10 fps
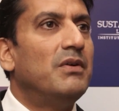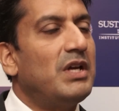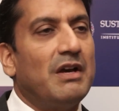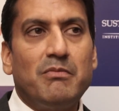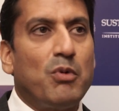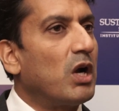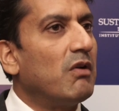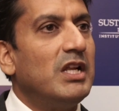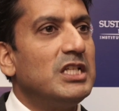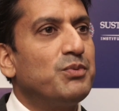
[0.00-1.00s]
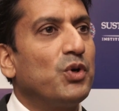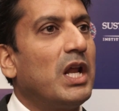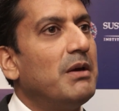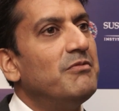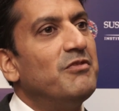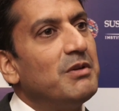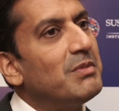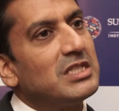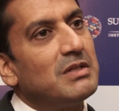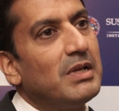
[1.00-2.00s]
We have a model village program, very
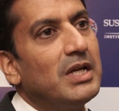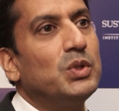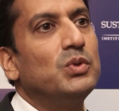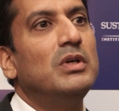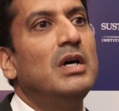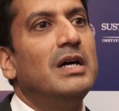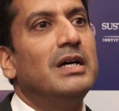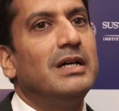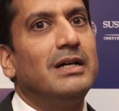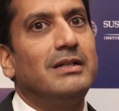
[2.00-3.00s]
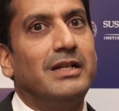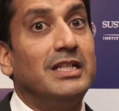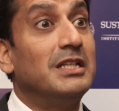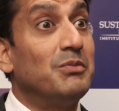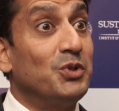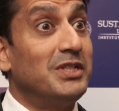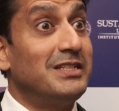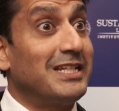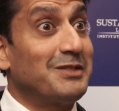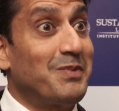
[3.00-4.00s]
much similar to Narendra
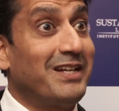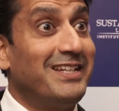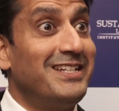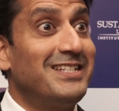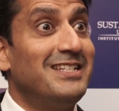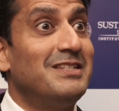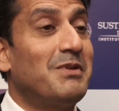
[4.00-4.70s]
Modi's expectations,